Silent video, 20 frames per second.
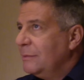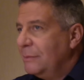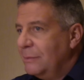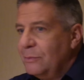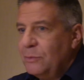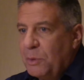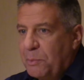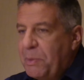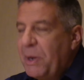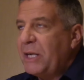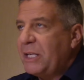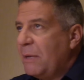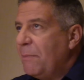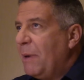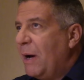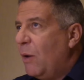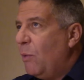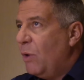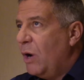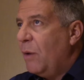we're picked
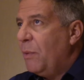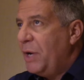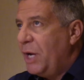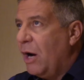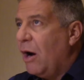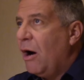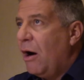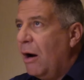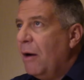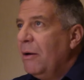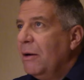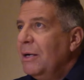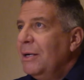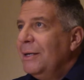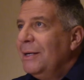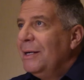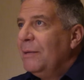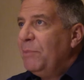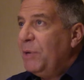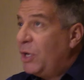about where we are
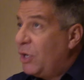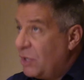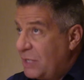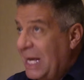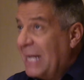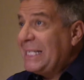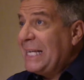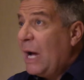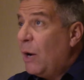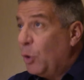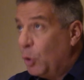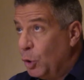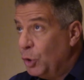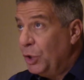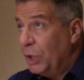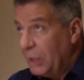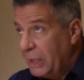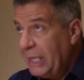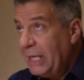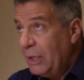because that's how
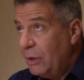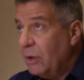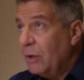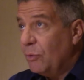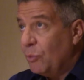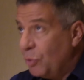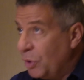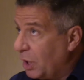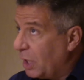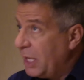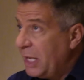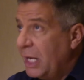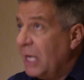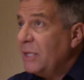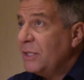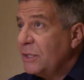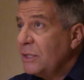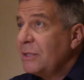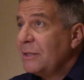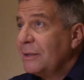good the league really
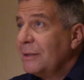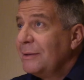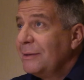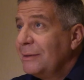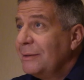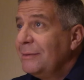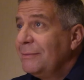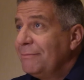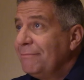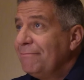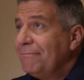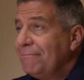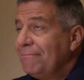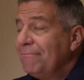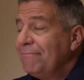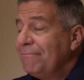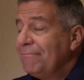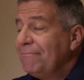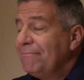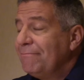is.
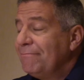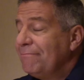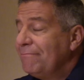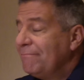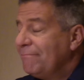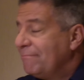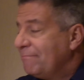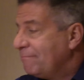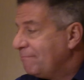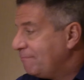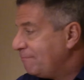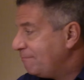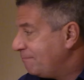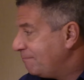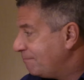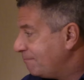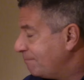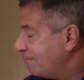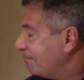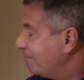Given
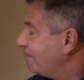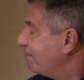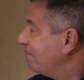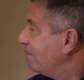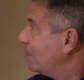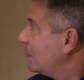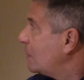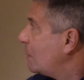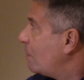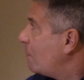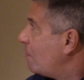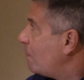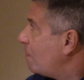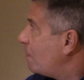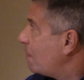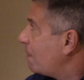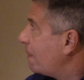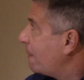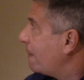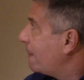what's happen,
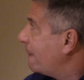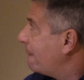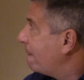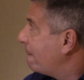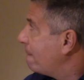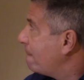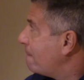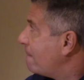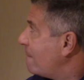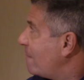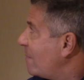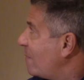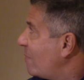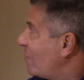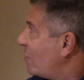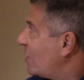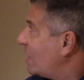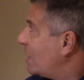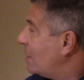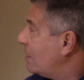happening in Louisville right now,